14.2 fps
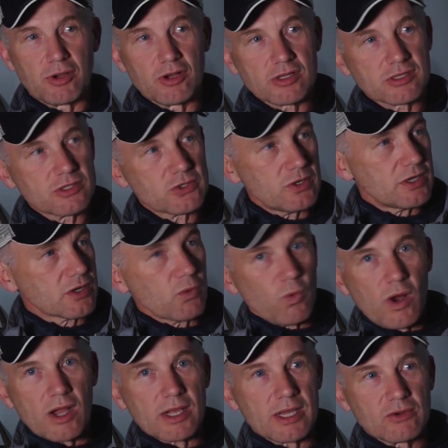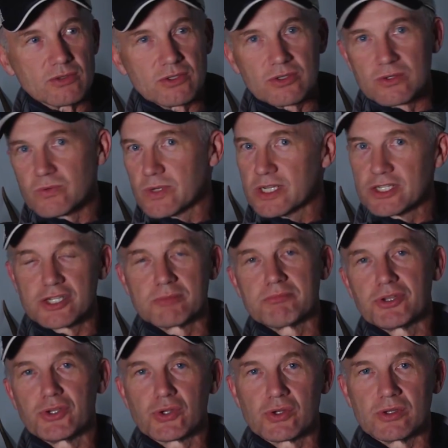park the truck, walk out to a ridge and
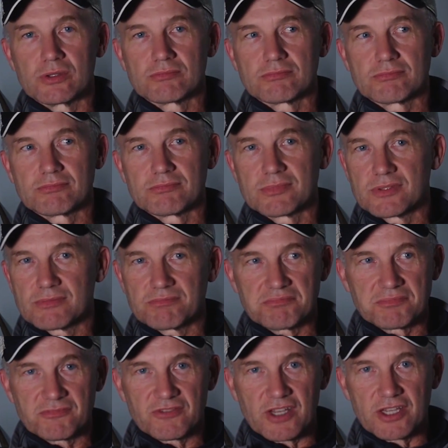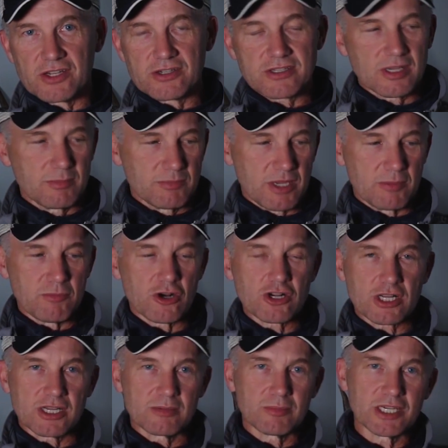bugle. If I hear something, I mark
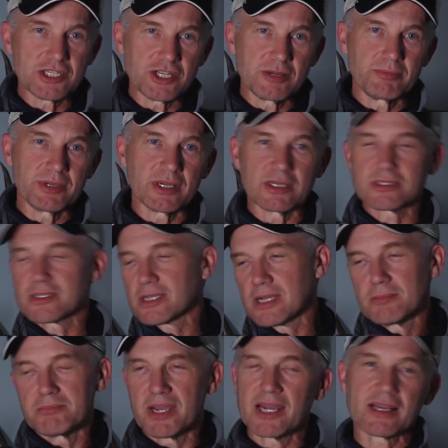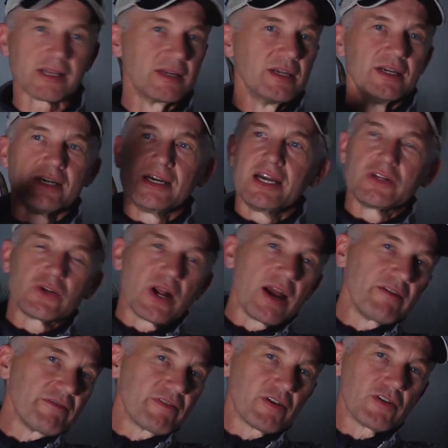it on my GPS. Come back, I
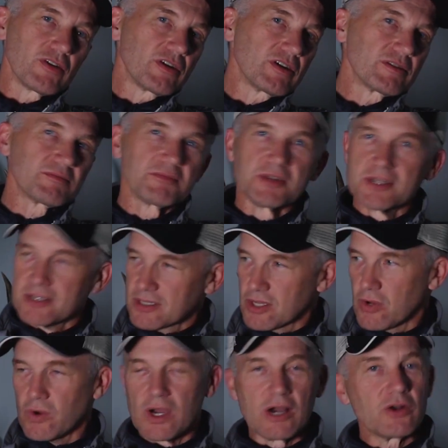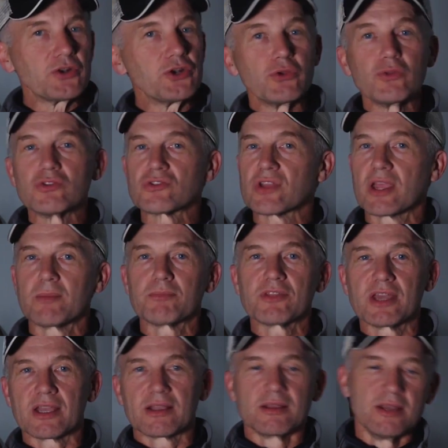drive further, go out, do the same
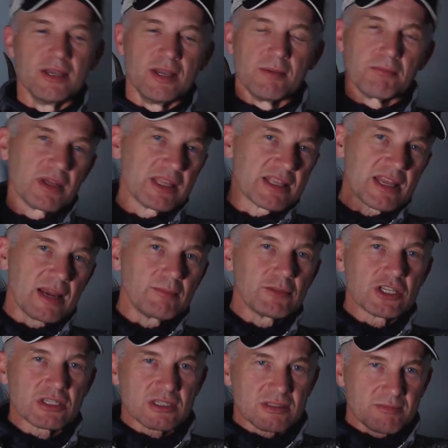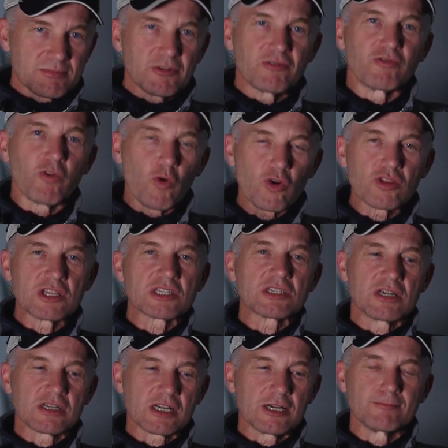thing. By the time before the
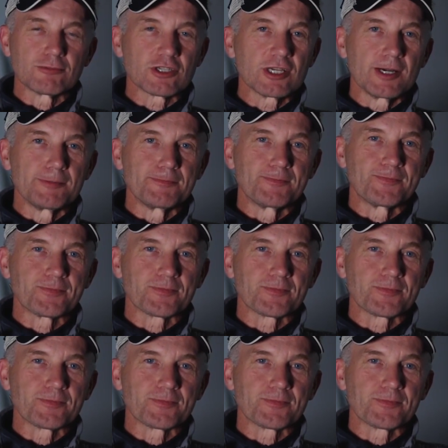sun comes up,